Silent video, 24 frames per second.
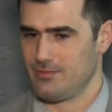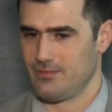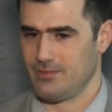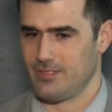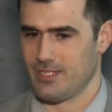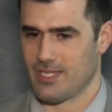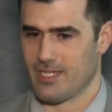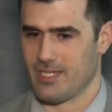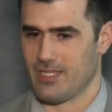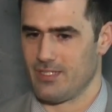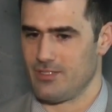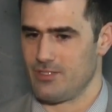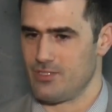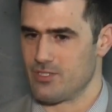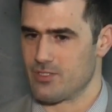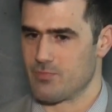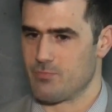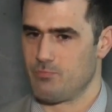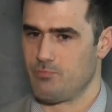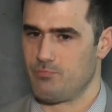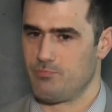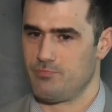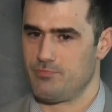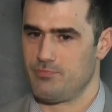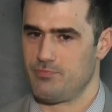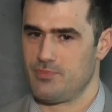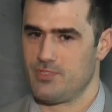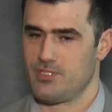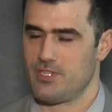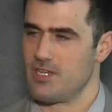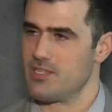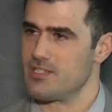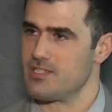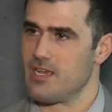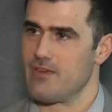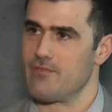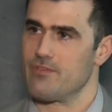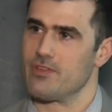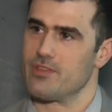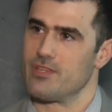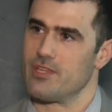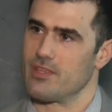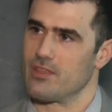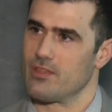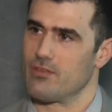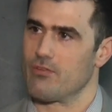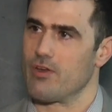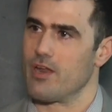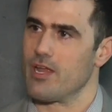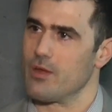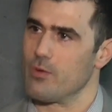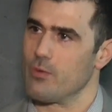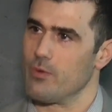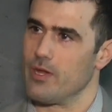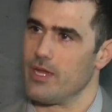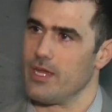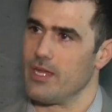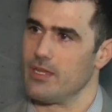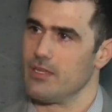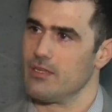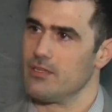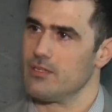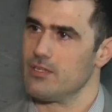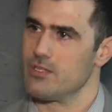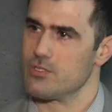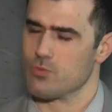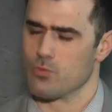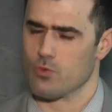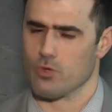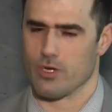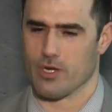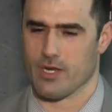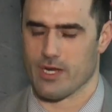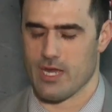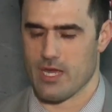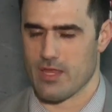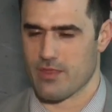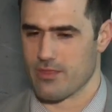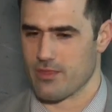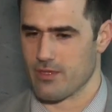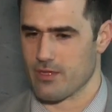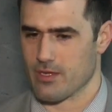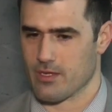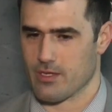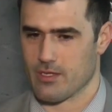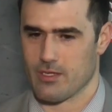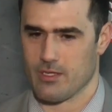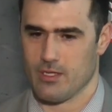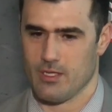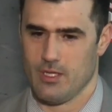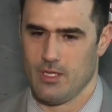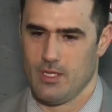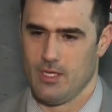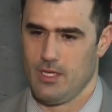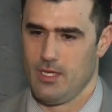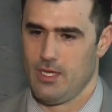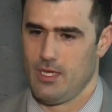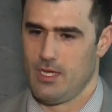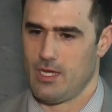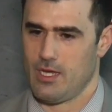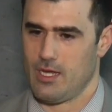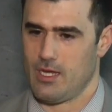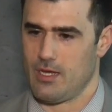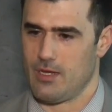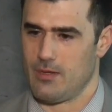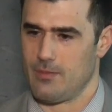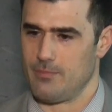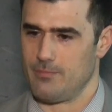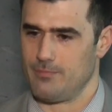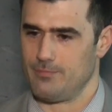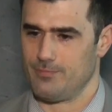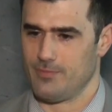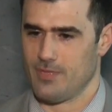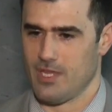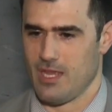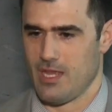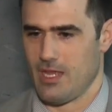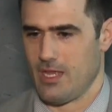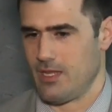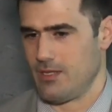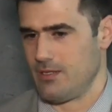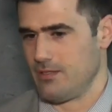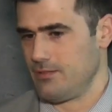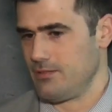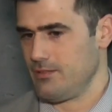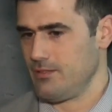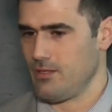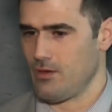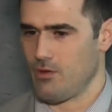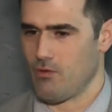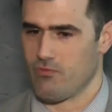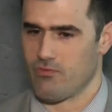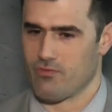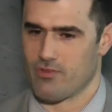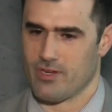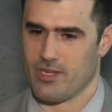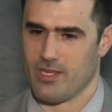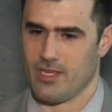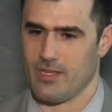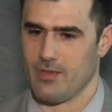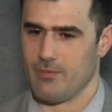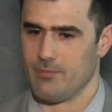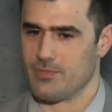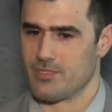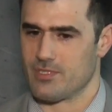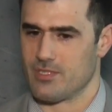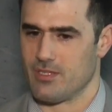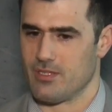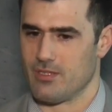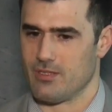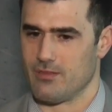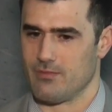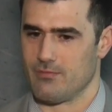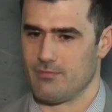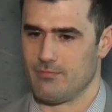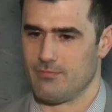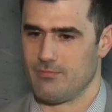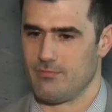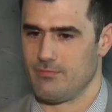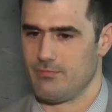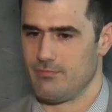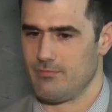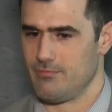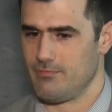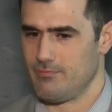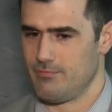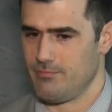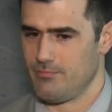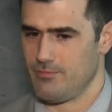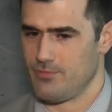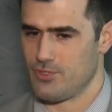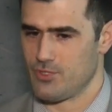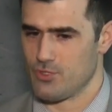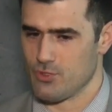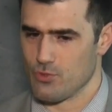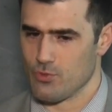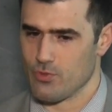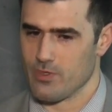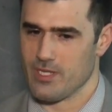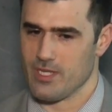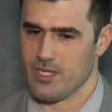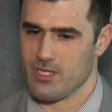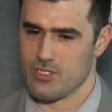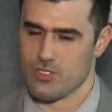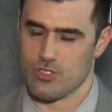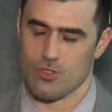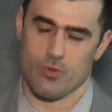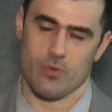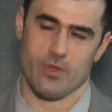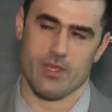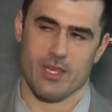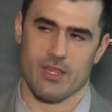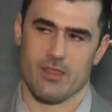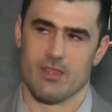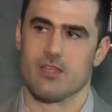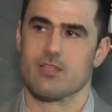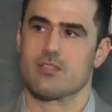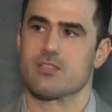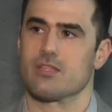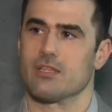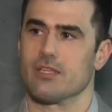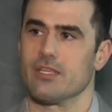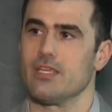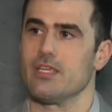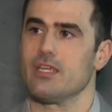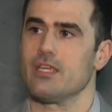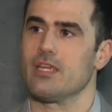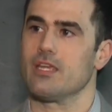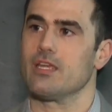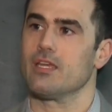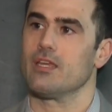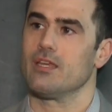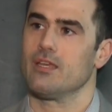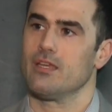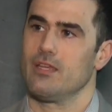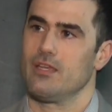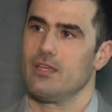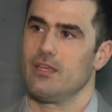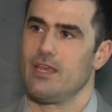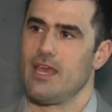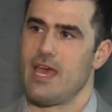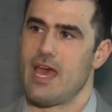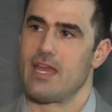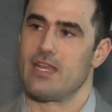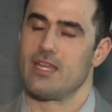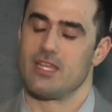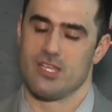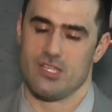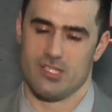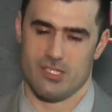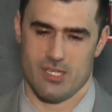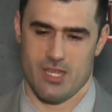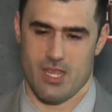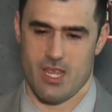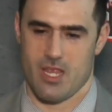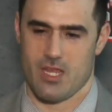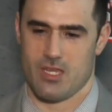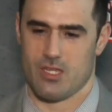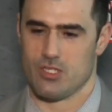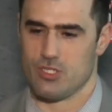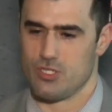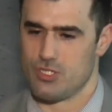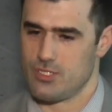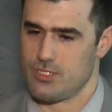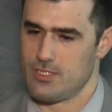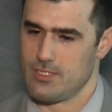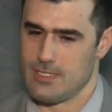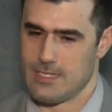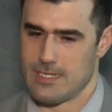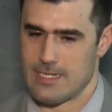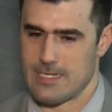the kid just does everything the right way. His work ethic, and you know, for him to do what he's doing in this league at his age,